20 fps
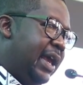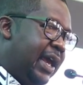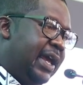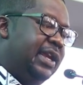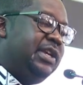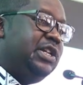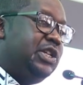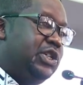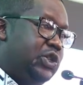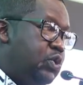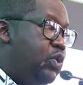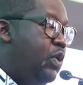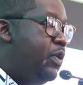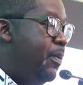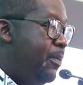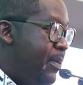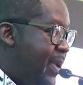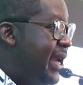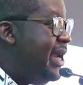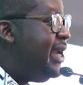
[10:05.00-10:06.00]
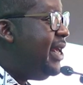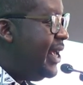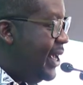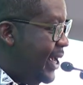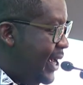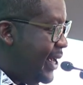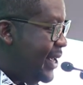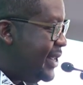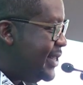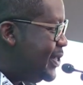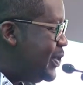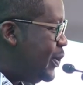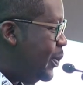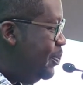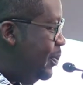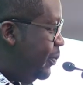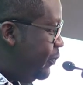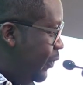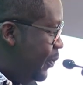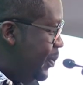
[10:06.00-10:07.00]
And it took many years
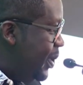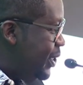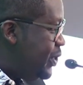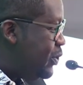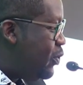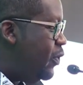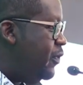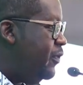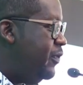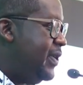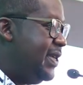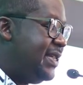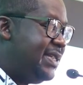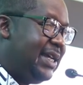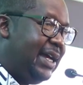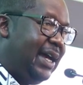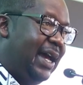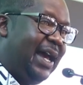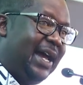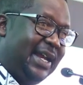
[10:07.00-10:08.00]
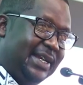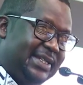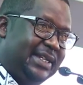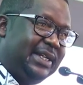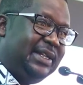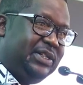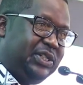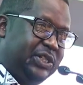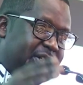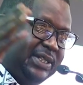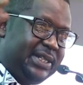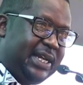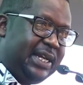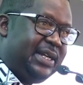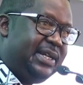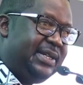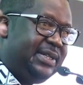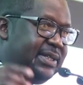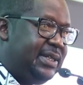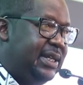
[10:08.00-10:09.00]
for me to convince her until she
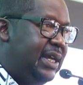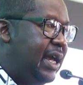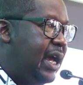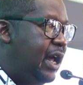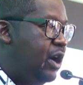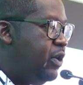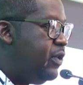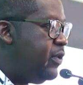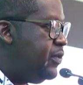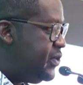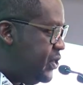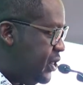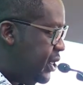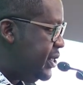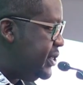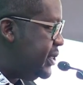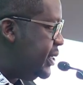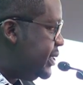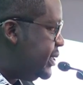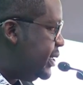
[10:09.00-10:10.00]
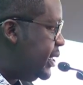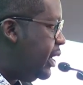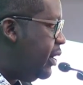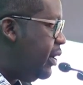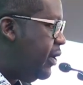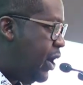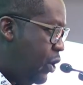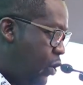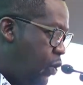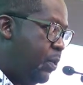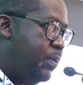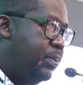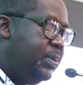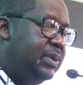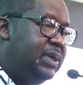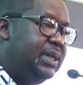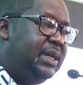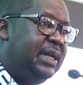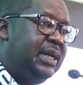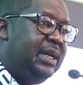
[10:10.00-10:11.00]
started seeing a lot of changes in our home.
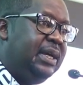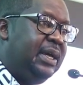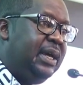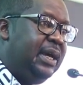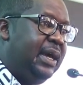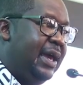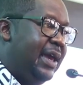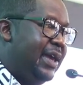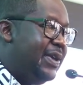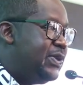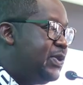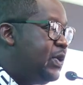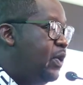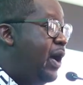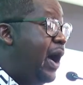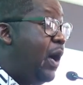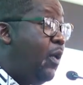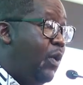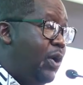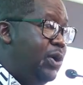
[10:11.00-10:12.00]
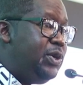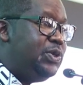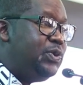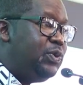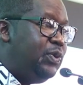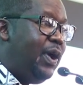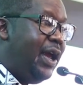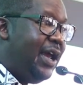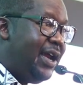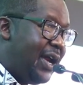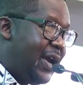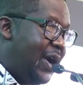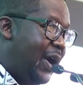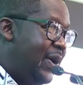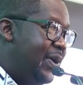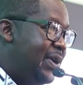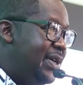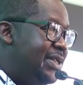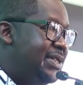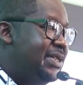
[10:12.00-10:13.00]
And so I want to
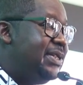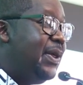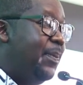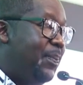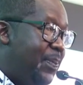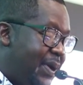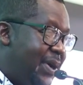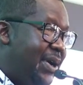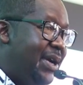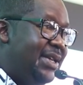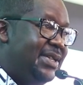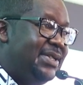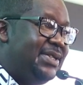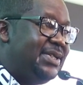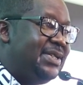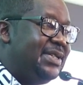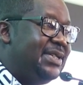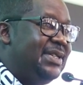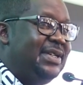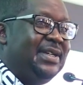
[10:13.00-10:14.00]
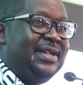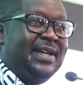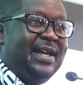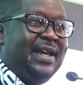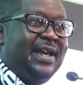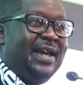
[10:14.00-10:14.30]
encourage the parents